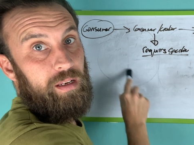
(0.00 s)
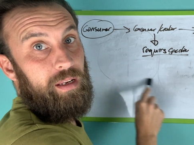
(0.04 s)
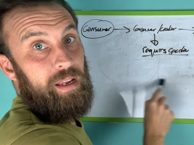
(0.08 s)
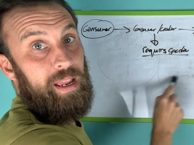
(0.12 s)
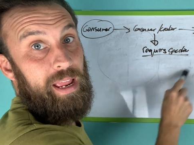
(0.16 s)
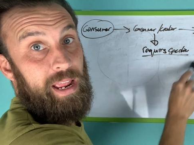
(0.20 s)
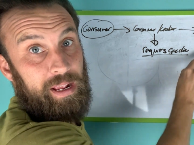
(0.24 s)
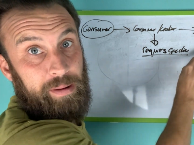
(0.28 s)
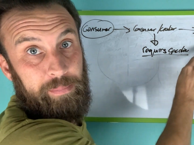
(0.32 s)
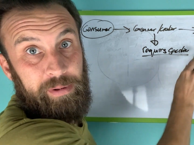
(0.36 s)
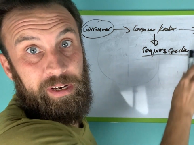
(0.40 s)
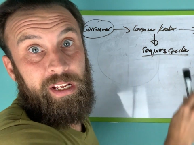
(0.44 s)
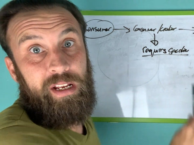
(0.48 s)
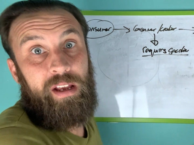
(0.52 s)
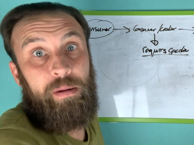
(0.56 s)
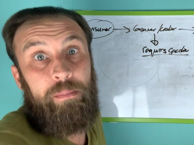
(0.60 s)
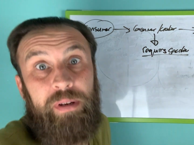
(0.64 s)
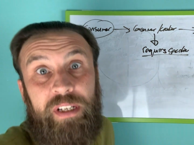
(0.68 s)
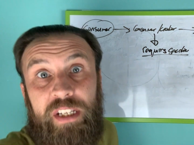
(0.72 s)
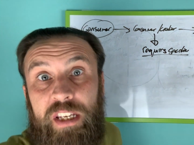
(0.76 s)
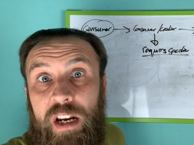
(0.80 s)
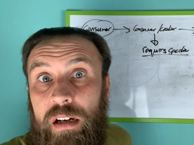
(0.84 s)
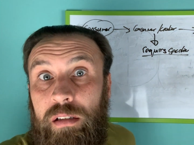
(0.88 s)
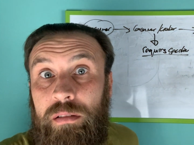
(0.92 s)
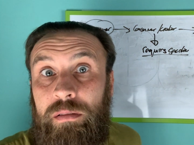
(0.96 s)
I mean, it can
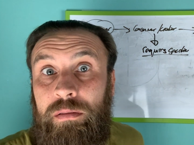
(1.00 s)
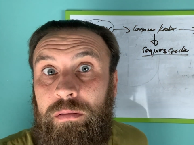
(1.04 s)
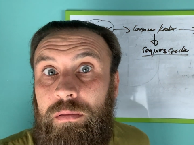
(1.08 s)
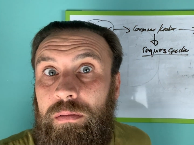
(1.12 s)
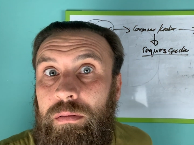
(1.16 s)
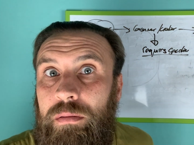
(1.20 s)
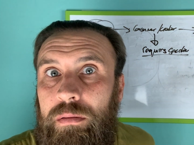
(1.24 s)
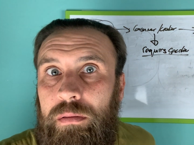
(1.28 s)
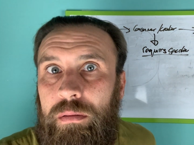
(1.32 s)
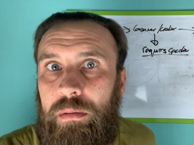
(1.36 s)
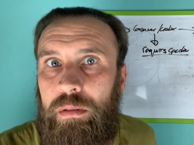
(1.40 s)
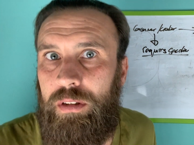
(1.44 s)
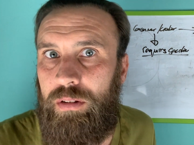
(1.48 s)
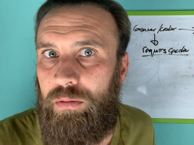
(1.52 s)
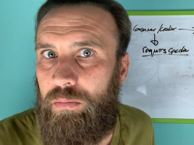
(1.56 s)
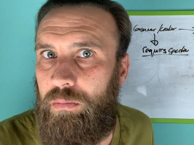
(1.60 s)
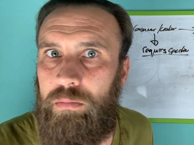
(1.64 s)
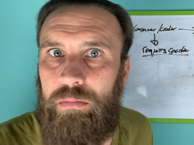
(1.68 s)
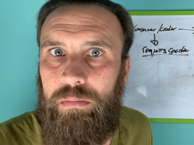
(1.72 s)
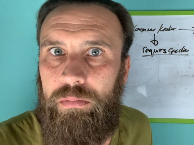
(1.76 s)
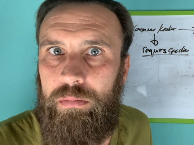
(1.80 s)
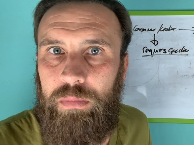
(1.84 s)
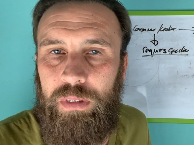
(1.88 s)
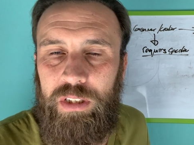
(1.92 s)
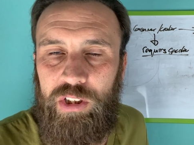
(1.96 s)
be done.
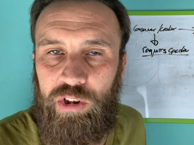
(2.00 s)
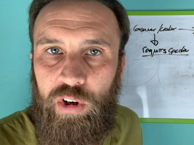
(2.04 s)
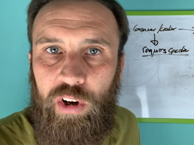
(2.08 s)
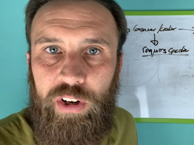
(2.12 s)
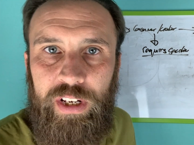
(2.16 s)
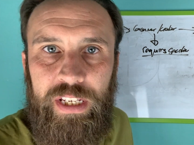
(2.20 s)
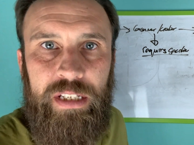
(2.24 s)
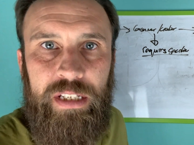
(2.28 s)
It's not